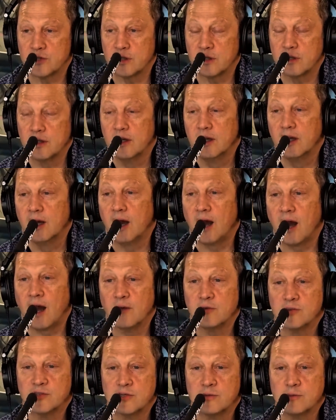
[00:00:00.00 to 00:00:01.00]
it.
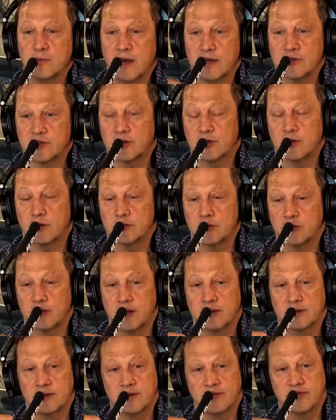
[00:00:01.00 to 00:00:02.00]
I was in Mexico
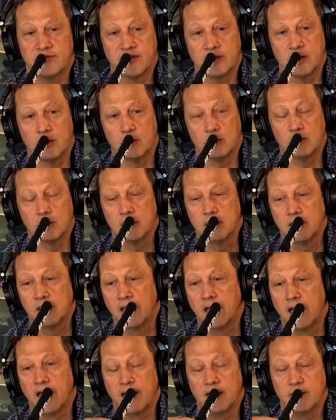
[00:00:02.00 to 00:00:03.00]
directing a film,
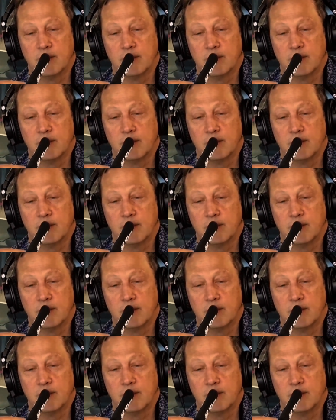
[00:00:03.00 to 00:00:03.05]
and